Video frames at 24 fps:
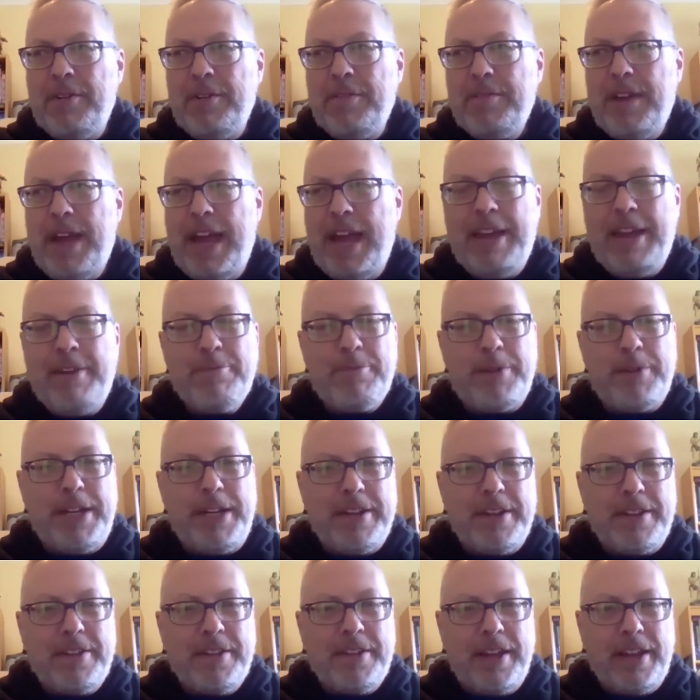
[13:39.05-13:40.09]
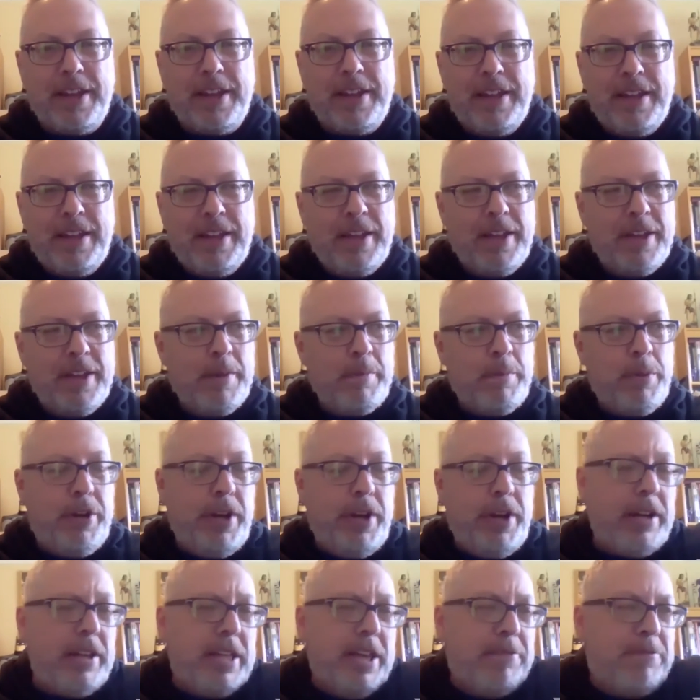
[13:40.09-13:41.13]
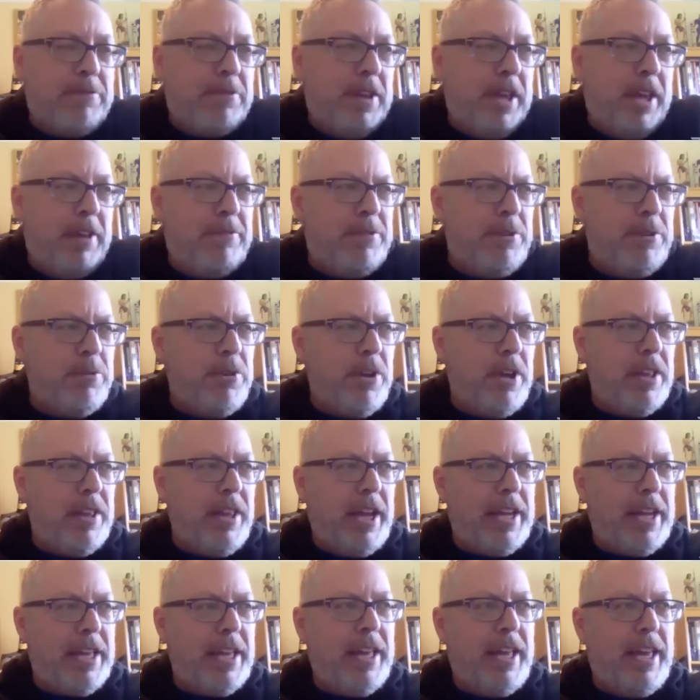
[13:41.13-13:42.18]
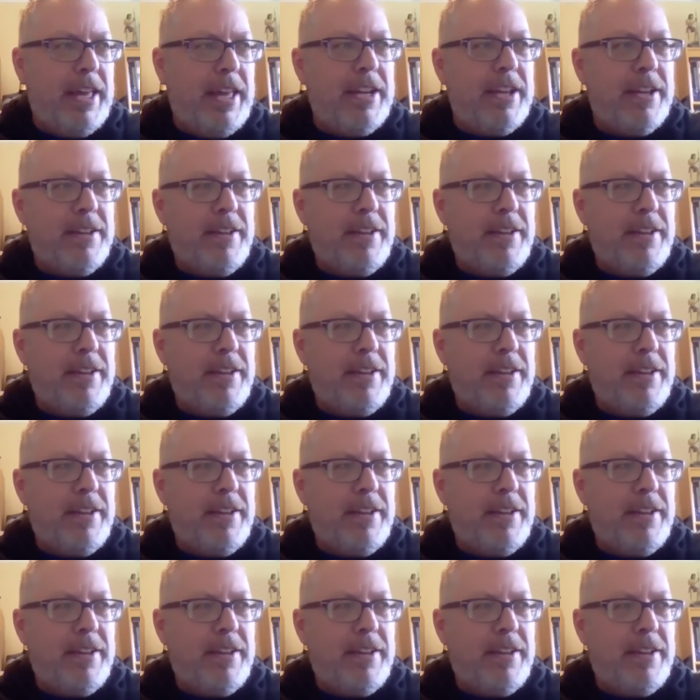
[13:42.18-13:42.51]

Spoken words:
hate read a thing, particularly if you like in